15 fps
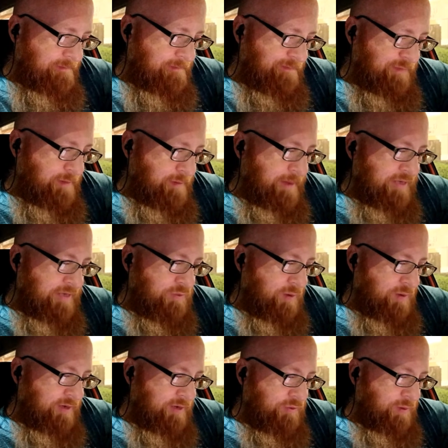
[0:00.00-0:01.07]
the best one
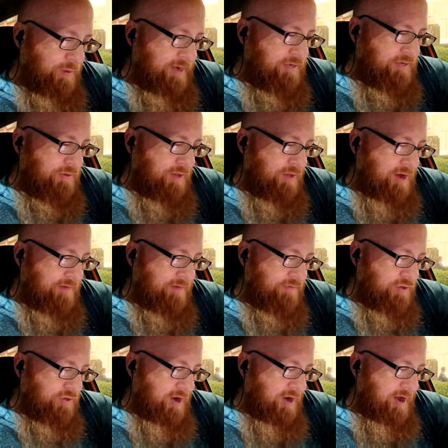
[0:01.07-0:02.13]
is way too long of a
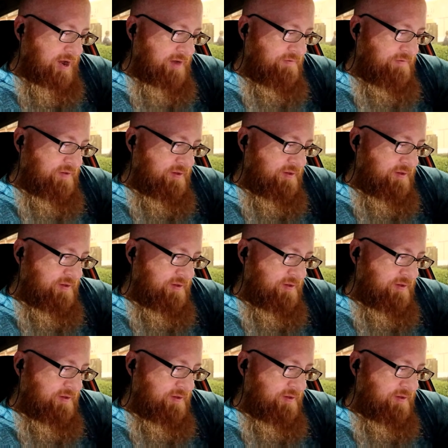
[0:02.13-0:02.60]
drive.